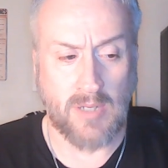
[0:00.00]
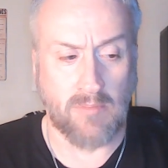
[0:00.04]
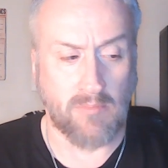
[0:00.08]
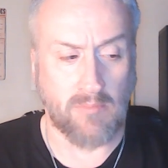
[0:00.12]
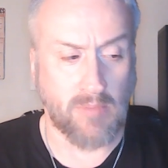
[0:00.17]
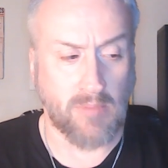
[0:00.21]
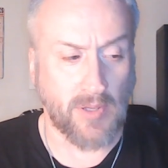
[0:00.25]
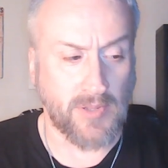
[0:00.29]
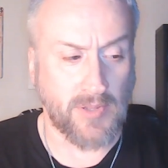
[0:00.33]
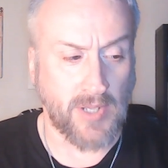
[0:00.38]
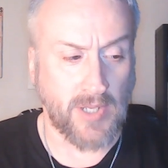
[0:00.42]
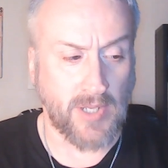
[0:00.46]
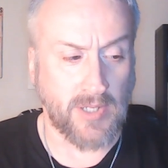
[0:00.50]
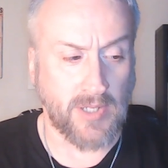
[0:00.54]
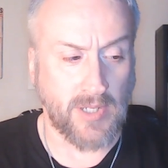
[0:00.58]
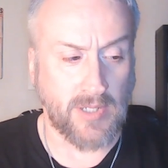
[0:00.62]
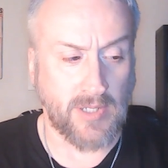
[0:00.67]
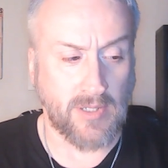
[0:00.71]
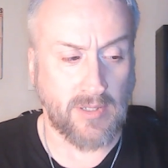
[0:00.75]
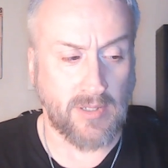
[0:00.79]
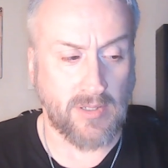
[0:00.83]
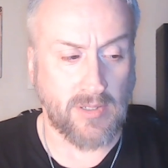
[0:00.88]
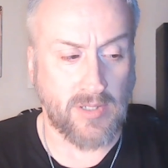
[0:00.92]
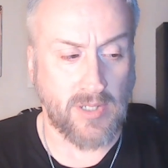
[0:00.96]
but they
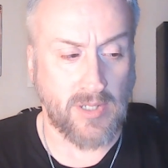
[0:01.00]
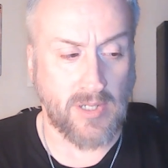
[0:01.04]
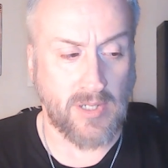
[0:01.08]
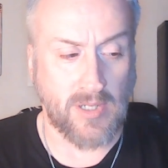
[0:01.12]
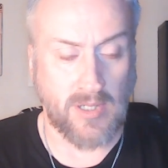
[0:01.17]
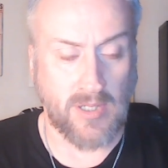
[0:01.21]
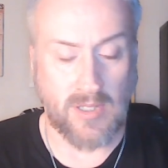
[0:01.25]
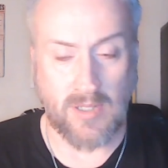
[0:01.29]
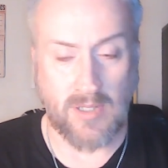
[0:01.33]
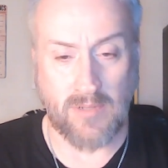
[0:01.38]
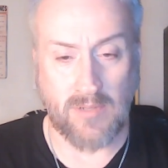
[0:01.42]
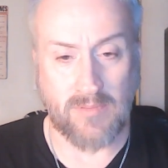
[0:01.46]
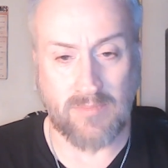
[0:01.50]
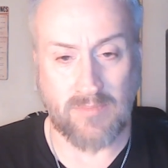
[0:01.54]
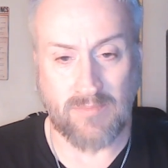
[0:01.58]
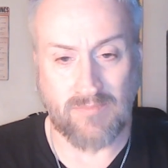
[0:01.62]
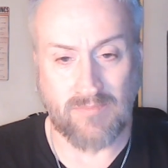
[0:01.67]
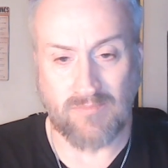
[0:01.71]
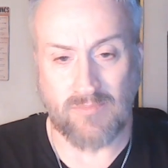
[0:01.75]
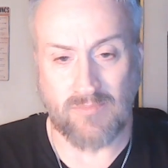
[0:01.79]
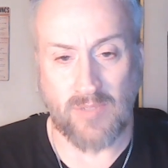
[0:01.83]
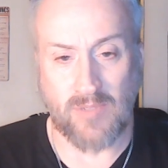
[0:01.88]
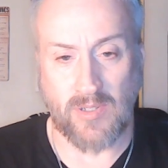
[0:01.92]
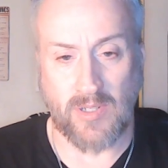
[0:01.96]
didn't
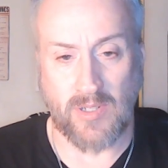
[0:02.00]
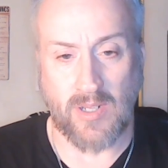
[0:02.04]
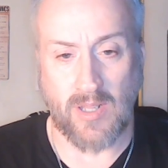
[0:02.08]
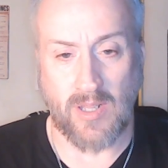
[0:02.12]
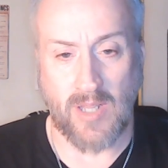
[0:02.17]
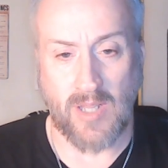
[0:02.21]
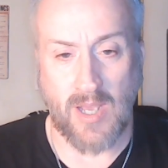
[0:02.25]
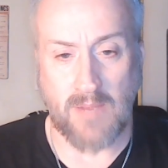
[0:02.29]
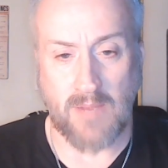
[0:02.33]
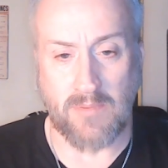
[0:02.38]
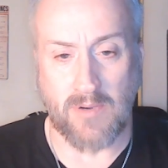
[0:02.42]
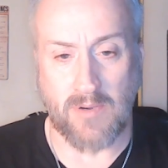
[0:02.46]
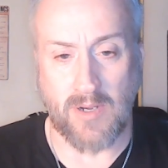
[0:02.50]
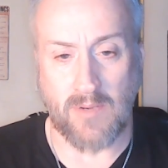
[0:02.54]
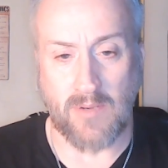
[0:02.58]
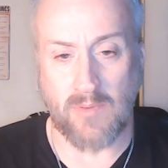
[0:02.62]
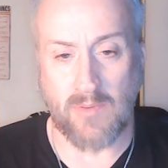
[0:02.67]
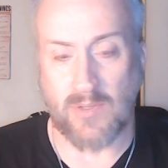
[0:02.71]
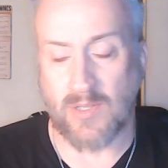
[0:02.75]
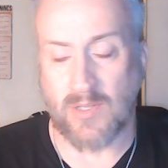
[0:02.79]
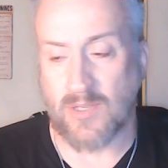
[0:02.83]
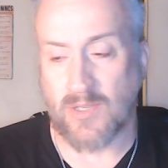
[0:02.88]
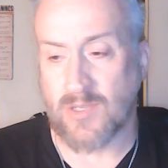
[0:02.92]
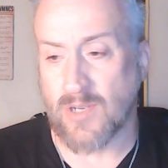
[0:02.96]
really collaborate
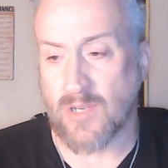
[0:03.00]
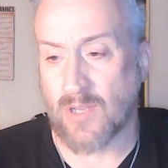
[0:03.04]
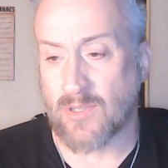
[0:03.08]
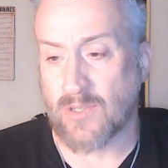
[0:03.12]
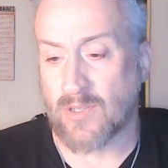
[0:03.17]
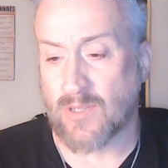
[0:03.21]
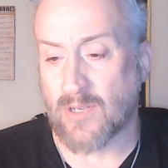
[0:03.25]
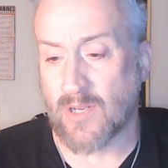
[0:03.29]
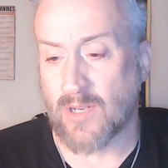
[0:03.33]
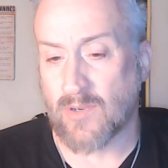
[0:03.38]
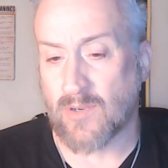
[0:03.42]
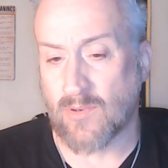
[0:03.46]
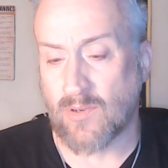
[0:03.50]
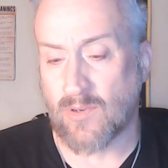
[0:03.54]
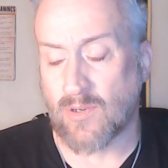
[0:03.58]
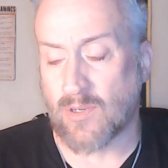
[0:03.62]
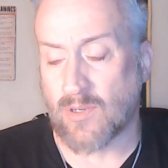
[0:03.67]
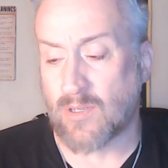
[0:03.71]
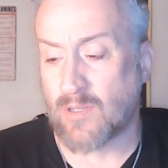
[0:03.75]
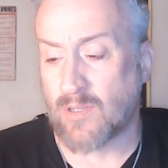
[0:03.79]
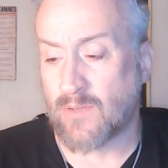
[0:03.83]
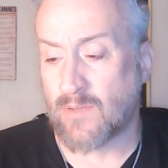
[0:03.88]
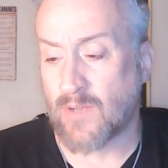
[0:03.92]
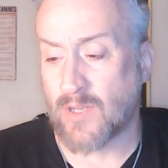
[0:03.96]
with each other at
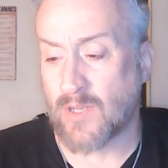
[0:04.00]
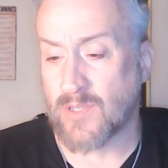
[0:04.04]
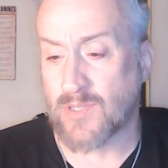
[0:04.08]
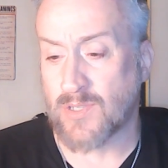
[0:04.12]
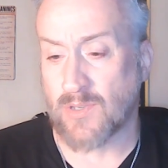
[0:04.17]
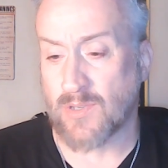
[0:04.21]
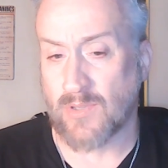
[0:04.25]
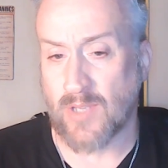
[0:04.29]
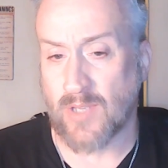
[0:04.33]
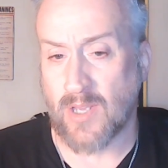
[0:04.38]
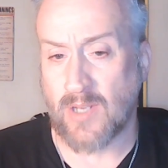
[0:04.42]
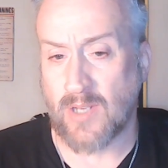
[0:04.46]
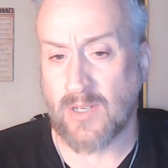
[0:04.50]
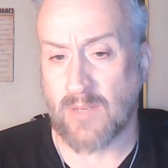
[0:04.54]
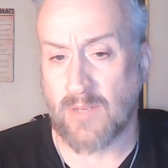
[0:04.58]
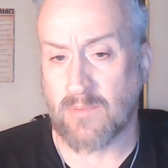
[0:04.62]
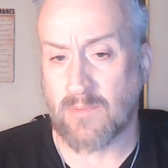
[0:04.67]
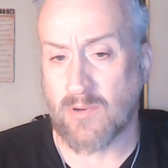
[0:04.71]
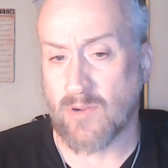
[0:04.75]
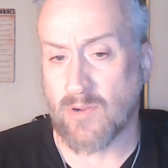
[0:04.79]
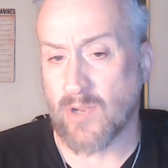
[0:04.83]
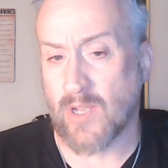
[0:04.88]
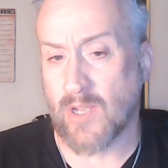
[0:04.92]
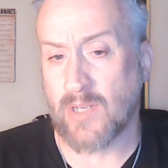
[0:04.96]
all, and so they end up
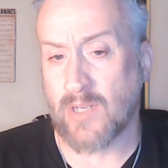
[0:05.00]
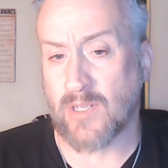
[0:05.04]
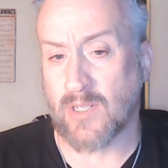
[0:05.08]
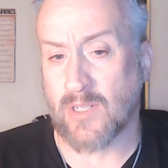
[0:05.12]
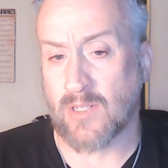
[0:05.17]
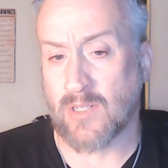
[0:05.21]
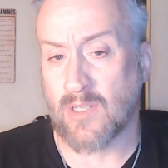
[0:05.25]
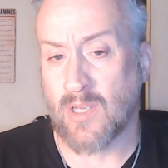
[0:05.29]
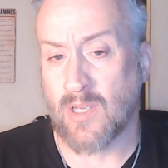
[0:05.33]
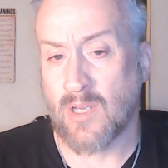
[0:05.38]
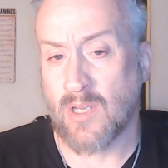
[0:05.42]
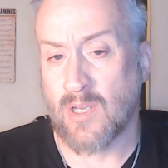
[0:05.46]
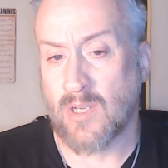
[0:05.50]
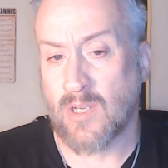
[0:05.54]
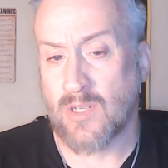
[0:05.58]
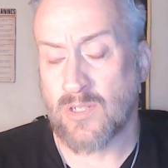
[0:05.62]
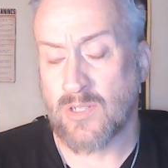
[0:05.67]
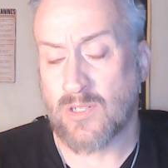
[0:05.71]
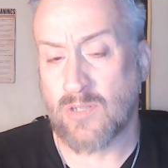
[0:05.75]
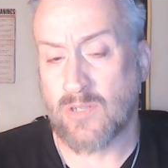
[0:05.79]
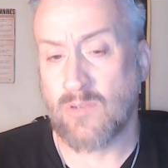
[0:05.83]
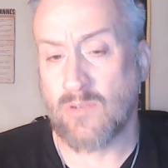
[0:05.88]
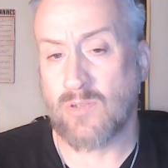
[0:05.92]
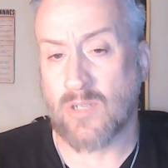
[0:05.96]
creating
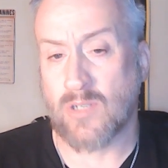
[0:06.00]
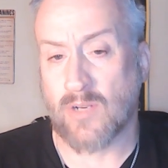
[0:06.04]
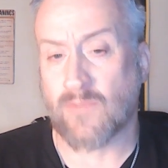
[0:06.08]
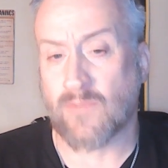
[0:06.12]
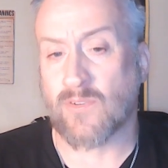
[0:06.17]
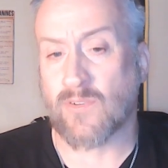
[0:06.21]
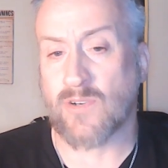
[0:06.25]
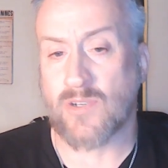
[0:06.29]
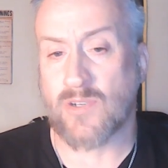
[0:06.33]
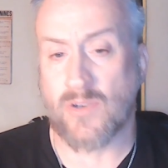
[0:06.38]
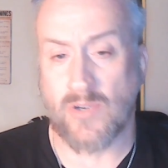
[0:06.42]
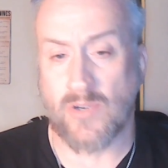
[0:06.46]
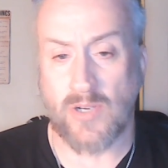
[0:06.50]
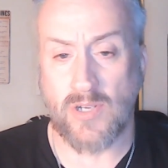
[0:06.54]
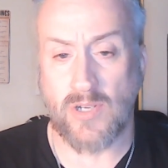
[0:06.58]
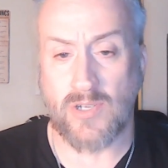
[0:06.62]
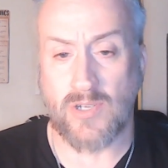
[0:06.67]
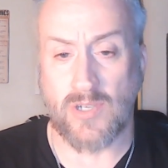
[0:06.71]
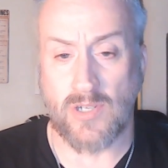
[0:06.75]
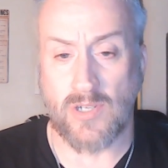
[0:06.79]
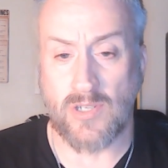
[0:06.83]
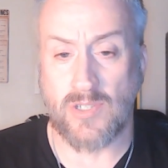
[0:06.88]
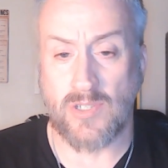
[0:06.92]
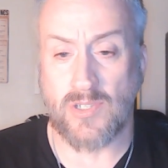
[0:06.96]
two different
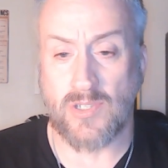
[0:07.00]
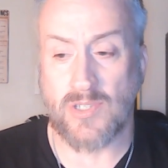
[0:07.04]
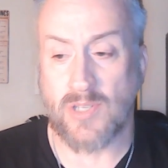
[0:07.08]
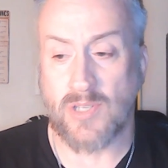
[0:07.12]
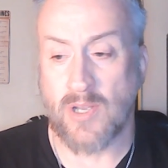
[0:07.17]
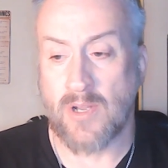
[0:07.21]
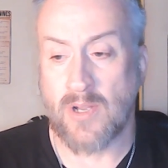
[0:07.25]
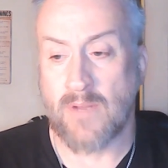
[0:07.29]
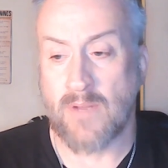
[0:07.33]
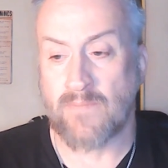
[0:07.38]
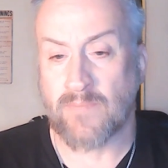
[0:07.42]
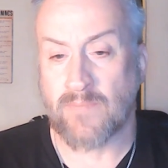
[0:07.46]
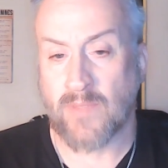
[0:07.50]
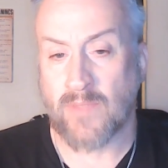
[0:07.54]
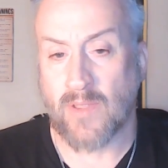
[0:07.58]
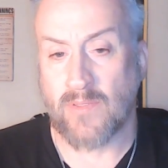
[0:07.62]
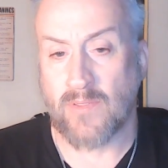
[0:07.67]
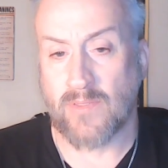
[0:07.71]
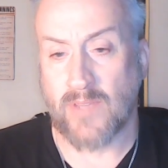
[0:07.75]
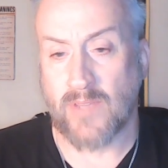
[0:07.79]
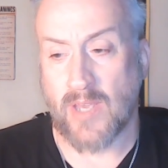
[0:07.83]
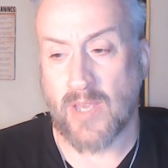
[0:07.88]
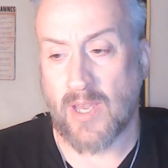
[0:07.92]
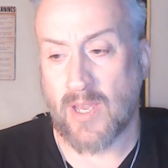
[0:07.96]
traditions
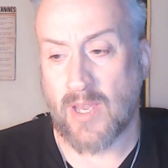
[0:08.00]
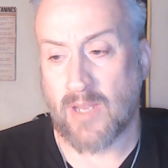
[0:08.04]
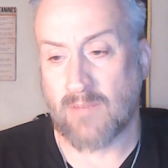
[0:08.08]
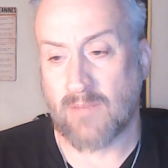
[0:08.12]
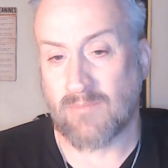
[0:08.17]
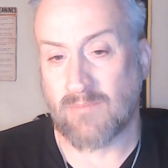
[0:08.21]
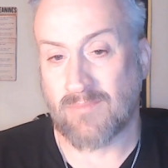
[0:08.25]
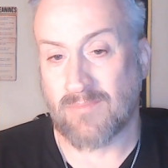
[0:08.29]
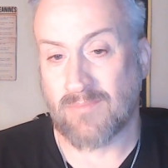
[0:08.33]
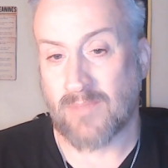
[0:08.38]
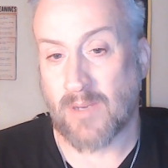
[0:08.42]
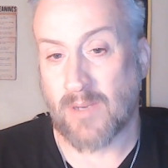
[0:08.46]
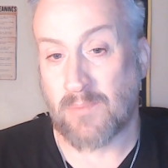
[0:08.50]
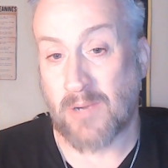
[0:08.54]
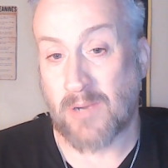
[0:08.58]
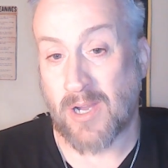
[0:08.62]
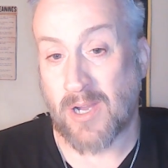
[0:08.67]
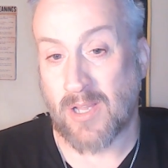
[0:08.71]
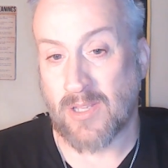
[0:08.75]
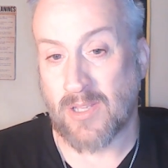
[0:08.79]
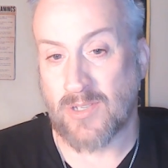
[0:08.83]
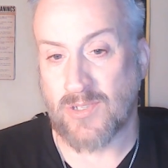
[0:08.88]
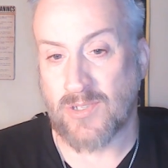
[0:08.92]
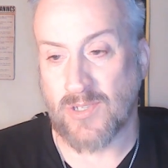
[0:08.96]
that
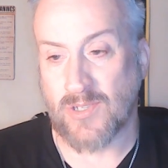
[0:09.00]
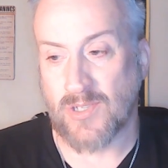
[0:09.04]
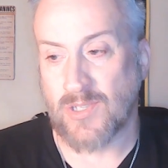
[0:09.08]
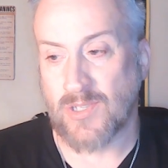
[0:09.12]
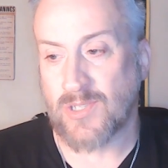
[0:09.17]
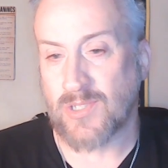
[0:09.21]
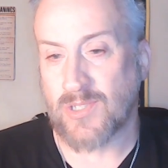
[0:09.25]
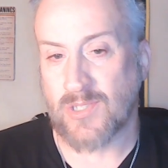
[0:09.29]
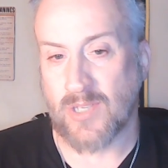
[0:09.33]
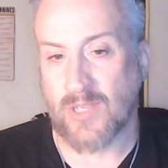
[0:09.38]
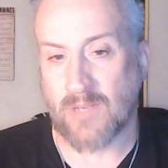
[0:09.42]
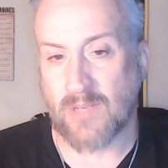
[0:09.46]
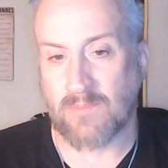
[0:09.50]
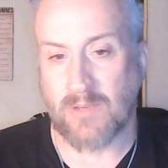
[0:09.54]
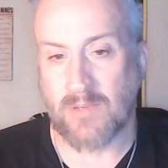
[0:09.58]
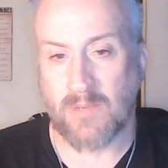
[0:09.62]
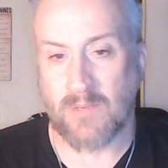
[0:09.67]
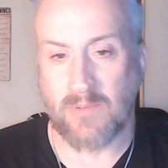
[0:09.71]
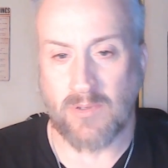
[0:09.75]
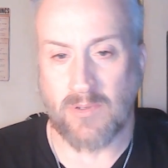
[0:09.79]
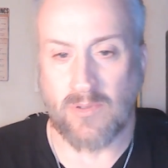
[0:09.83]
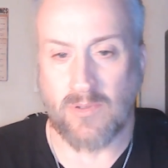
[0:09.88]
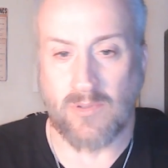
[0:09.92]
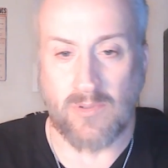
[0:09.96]
apologists and
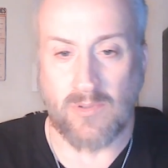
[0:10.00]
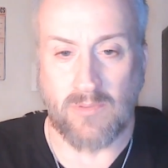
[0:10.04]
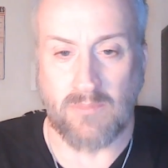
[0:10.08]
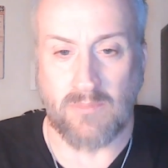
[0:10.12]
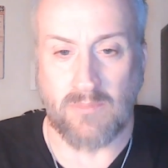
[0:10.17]
people who,